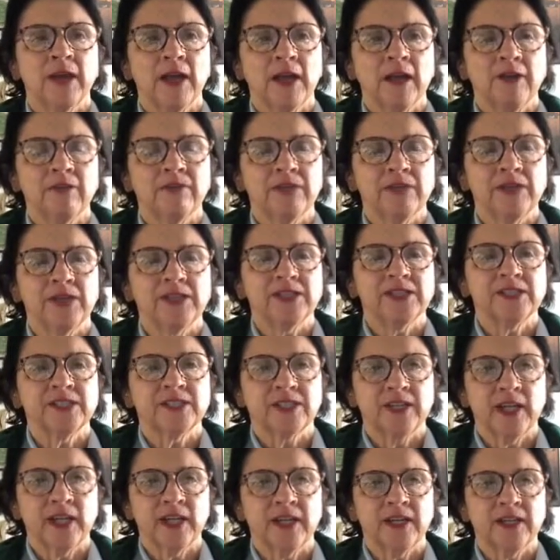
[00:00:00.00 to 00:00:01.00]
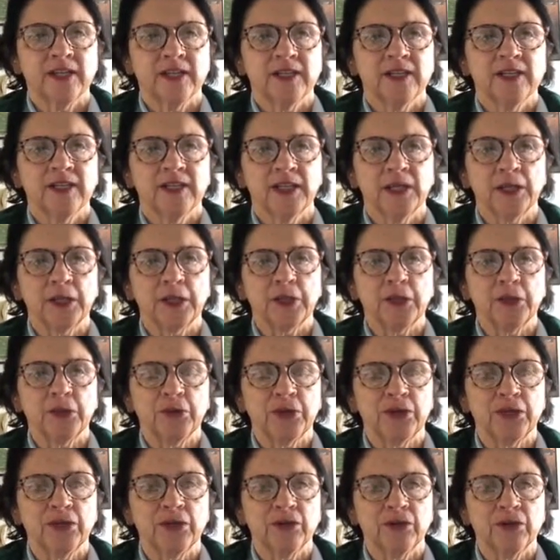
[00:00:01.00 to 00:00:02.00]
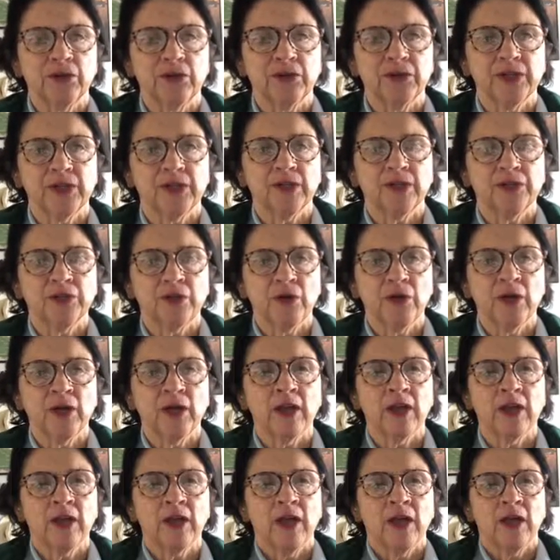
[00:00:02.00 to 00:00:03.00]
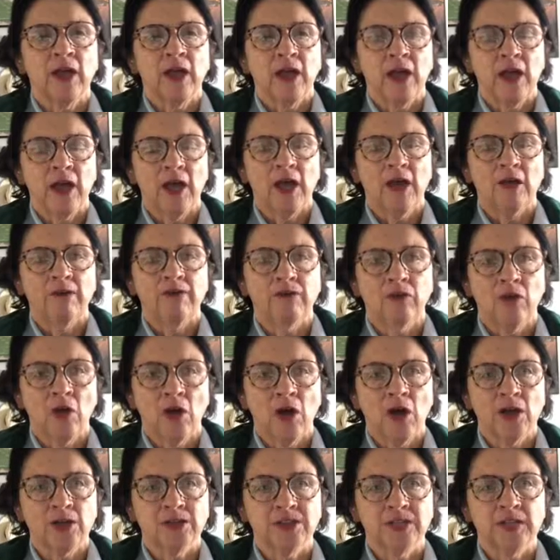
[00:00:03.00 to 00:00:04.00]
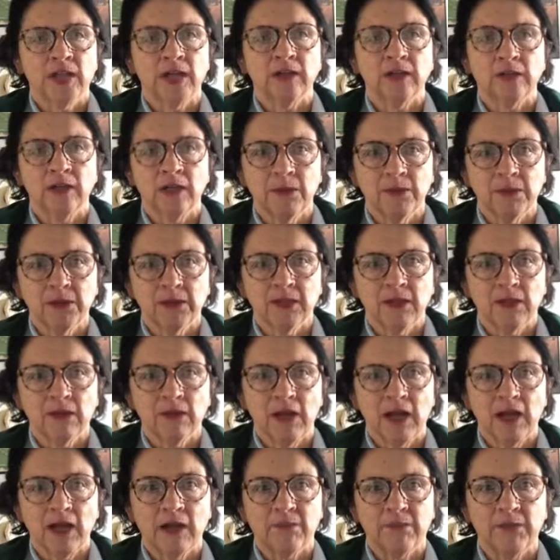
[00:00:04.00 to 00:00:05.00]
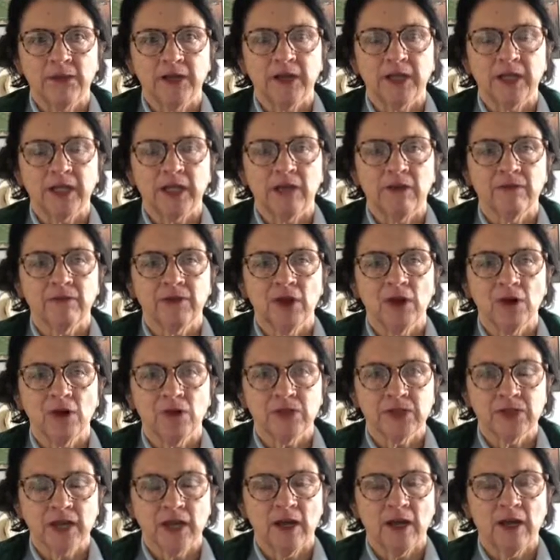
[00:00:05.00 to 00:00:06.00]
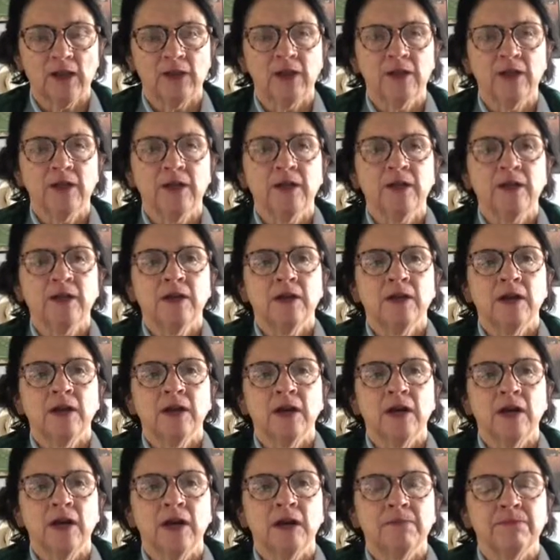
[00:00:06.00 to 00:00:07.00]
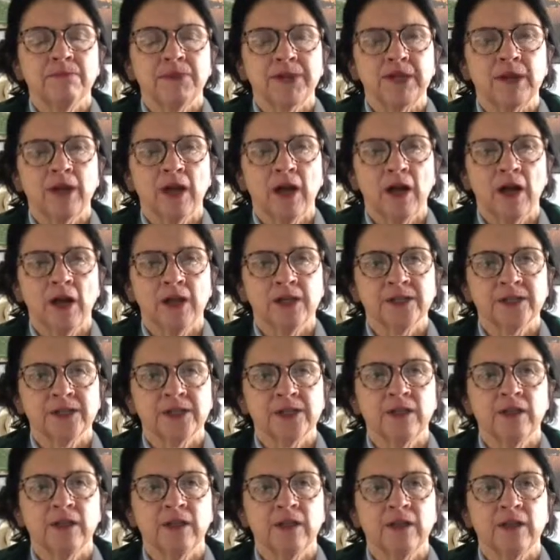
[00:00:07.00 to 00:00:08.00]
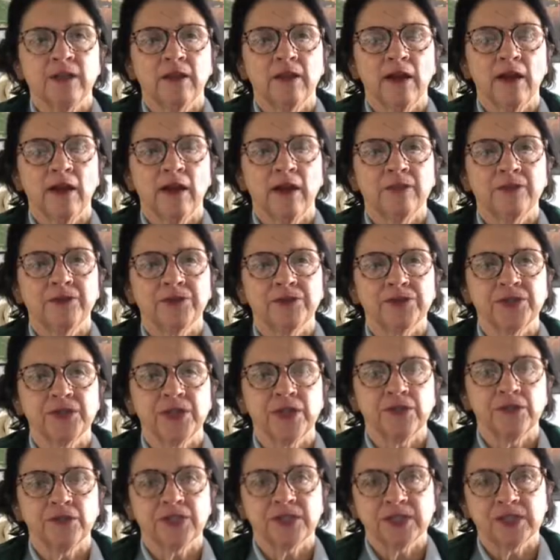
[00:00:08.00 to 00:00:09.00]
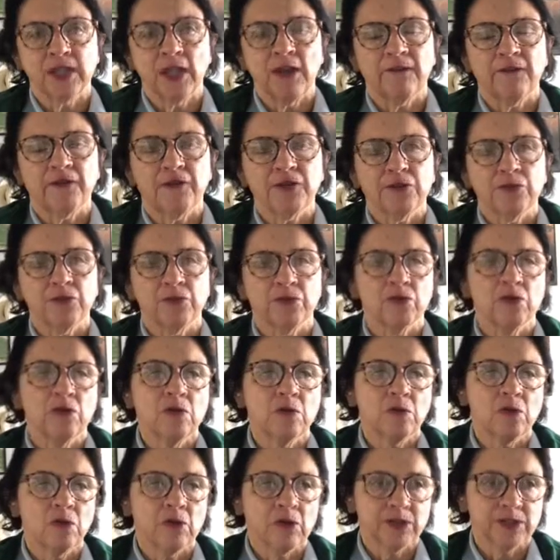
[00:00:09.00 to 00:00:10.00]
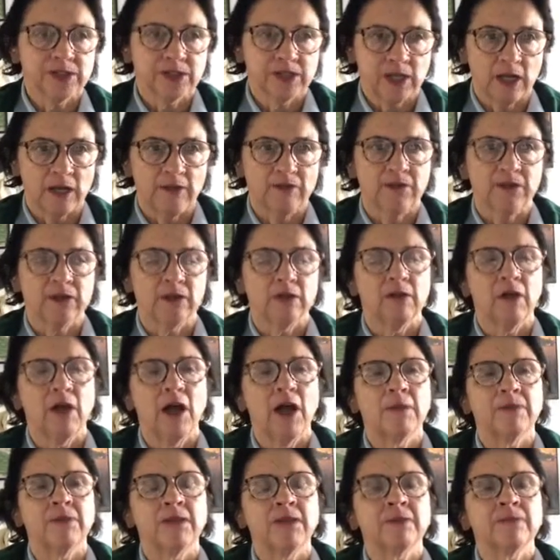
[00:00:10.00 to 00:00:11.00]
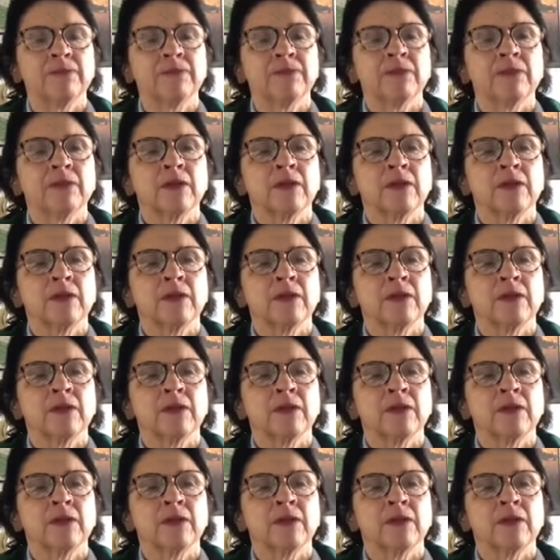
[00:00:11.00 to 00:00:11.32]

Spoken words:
Every state, including good old Illinois, have laws that limit the liability of the hotel because there's either a safe in your room or a safe in the lobby.